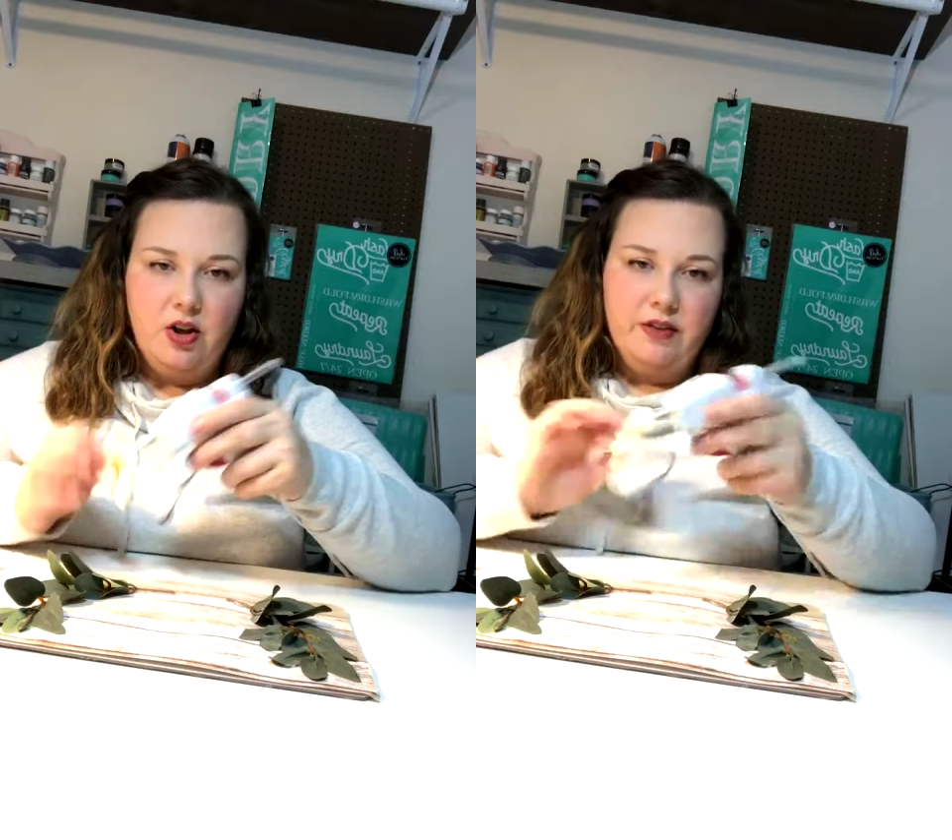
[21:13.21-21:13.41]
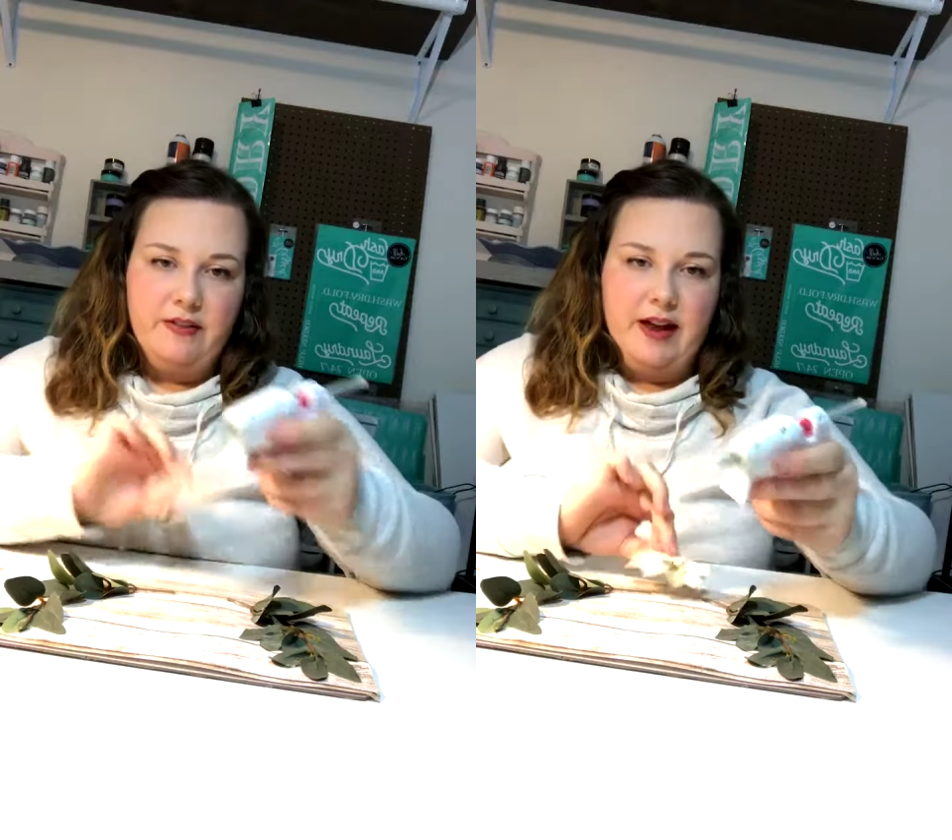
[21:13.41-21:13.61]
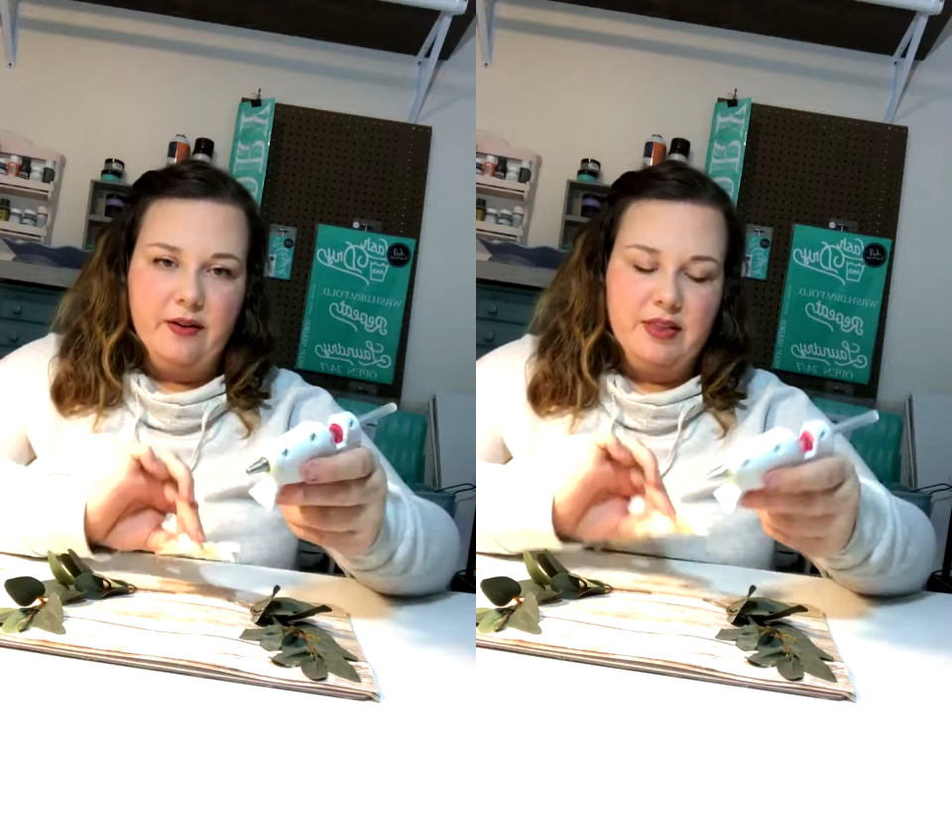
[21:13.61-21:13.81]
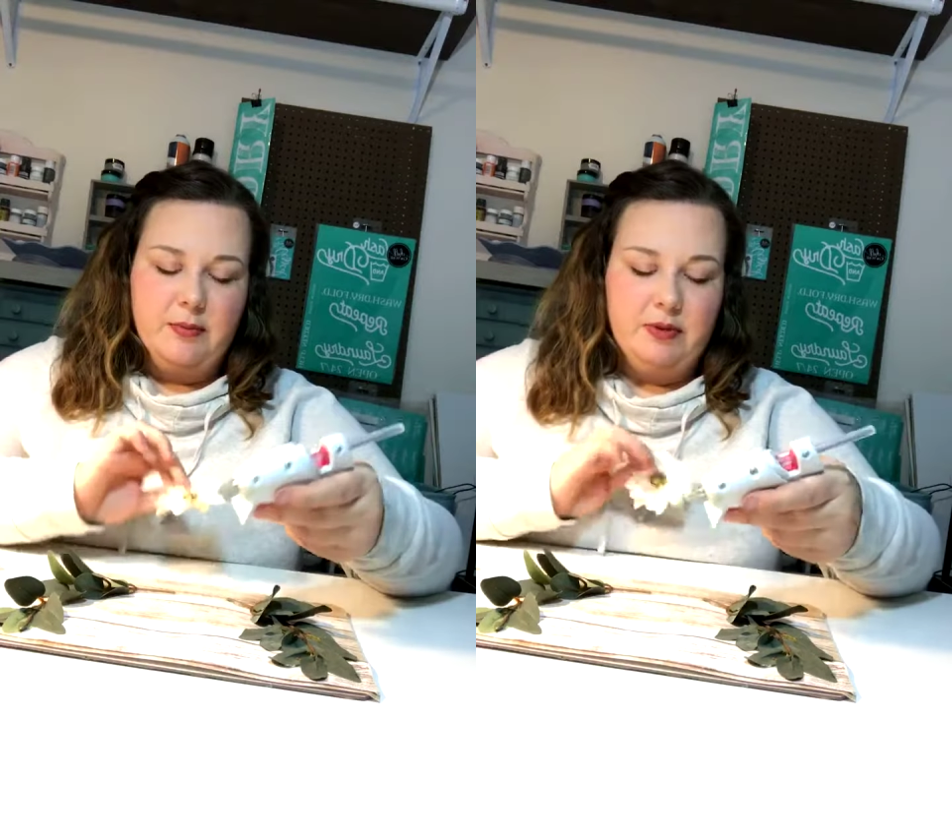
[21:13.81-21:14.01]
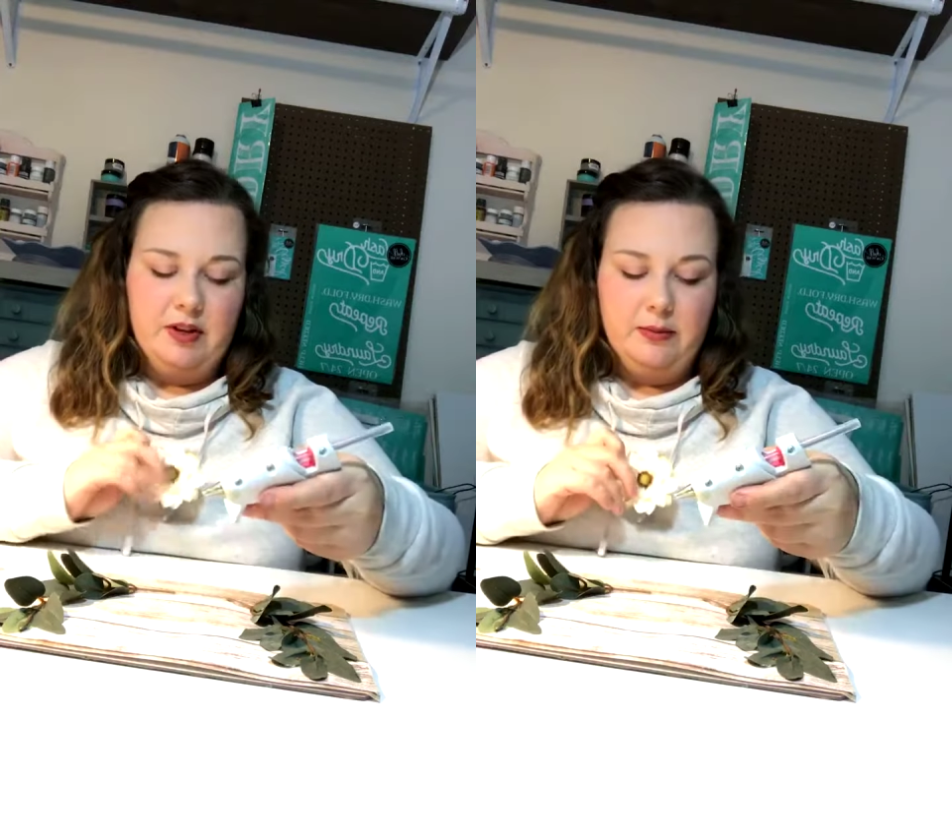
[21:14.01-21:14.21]
on the flower and
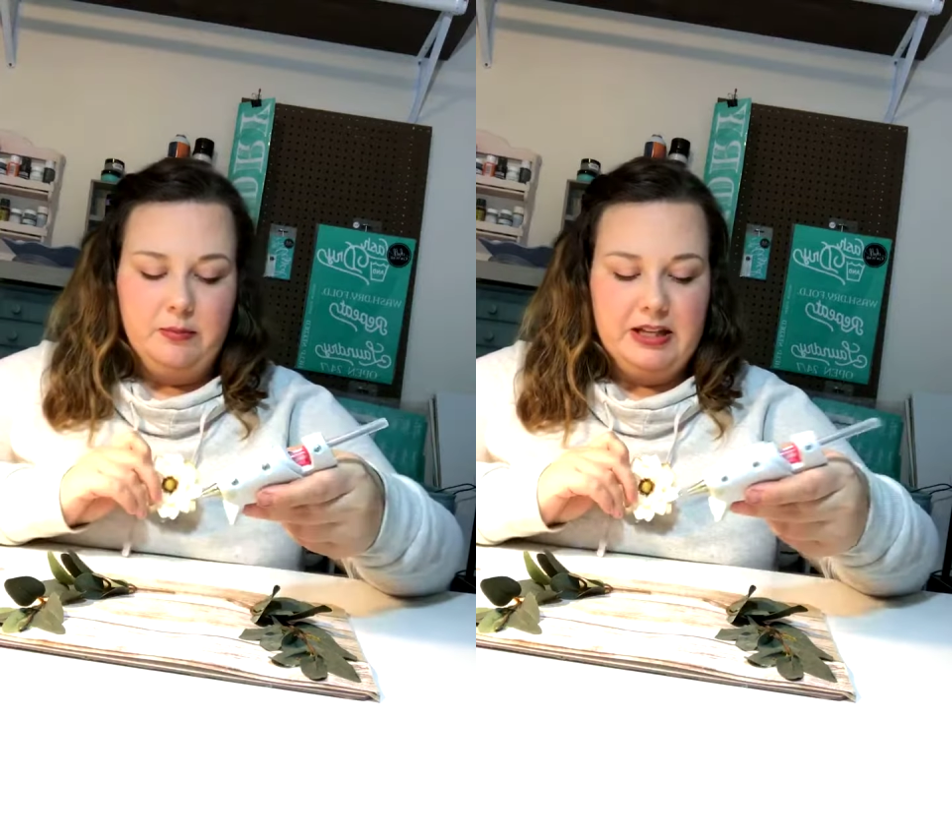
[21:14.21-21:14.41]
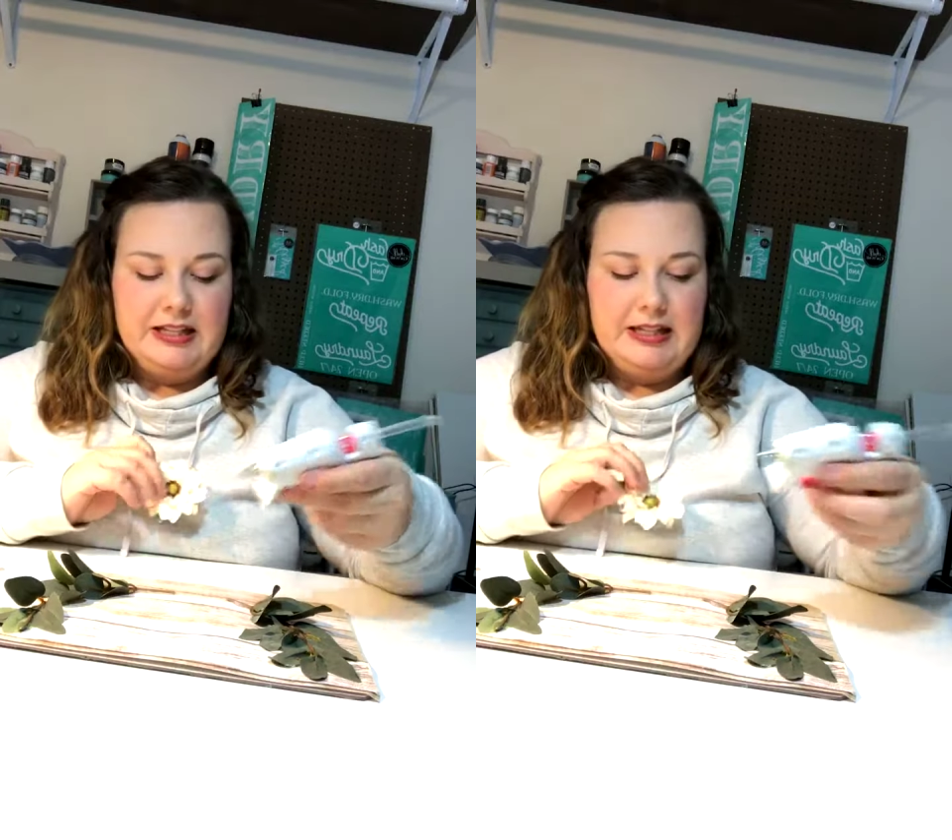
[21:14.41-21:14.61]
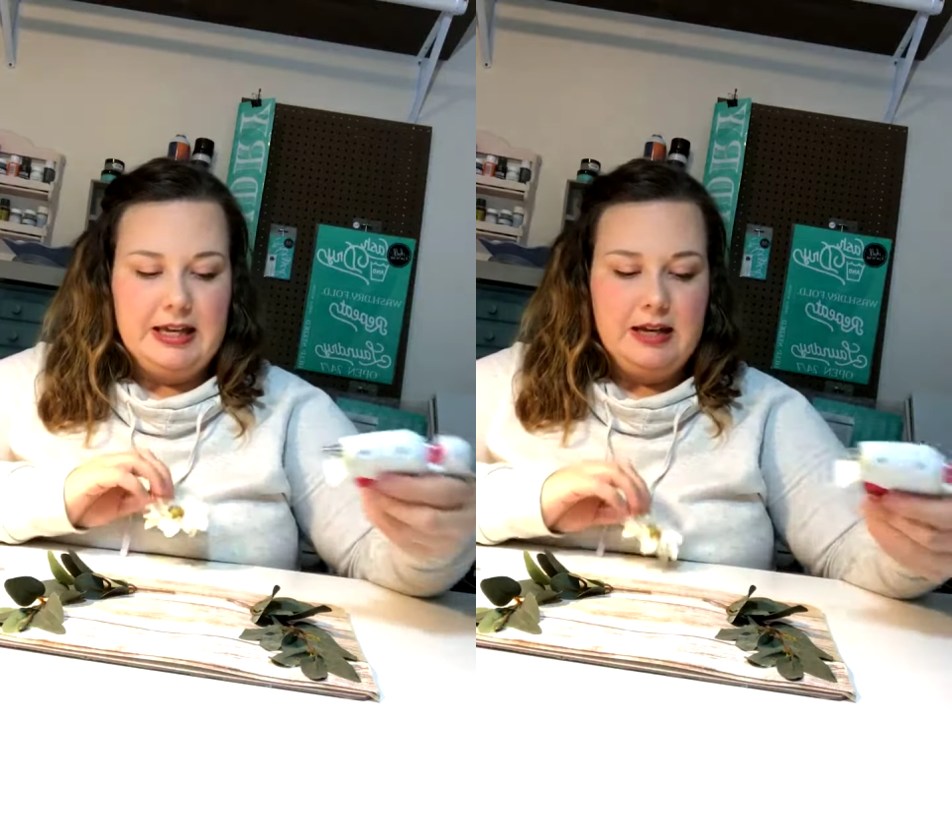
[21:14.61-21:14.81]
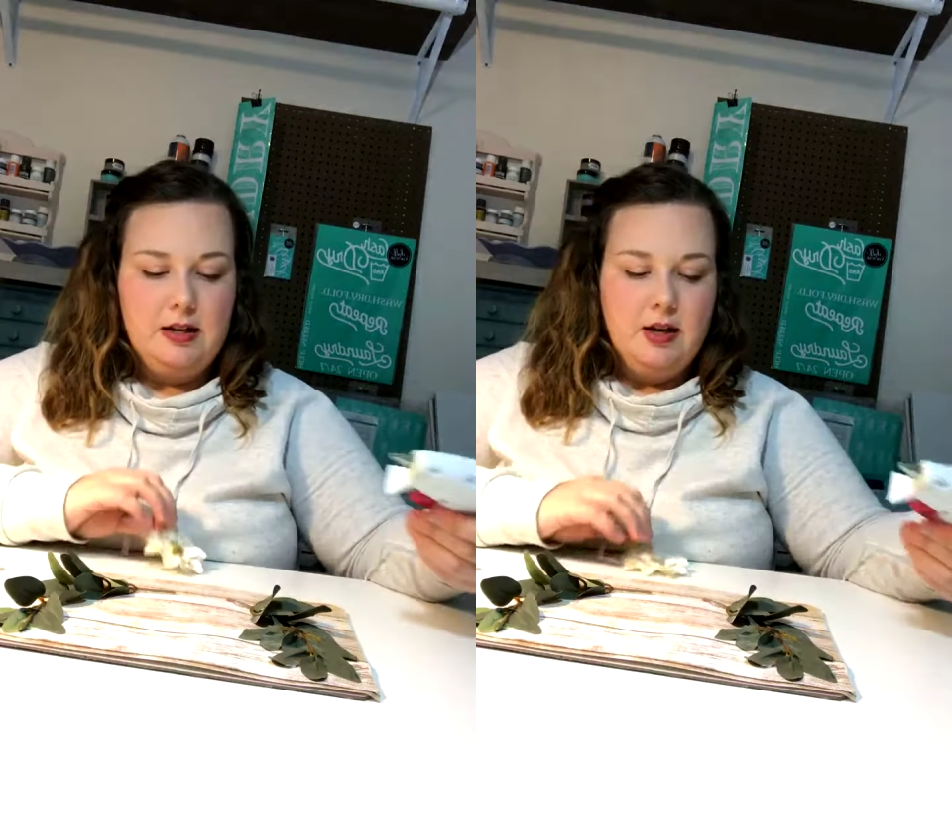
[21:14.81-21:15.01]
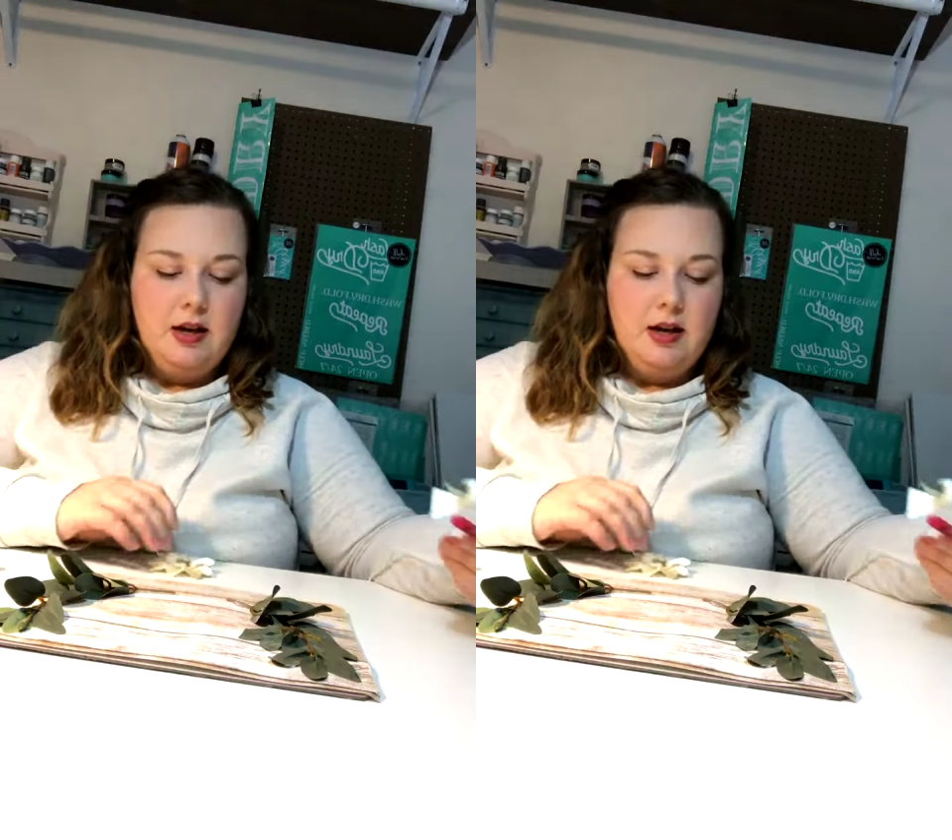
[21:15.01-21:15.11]
then placing it.